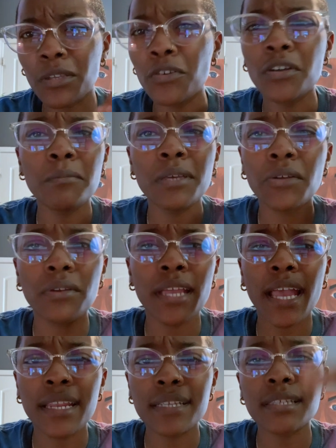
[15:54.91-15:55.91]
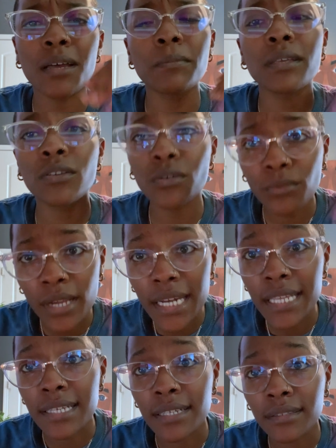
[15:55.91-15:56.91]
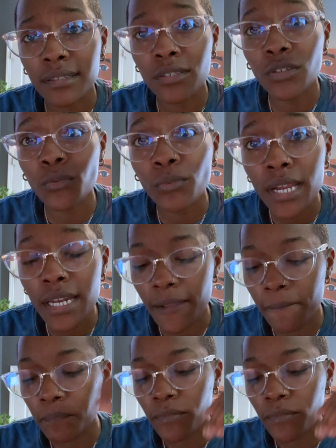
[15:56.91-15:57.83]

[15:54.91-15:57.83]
you could be creating something, you're ready. You're ready.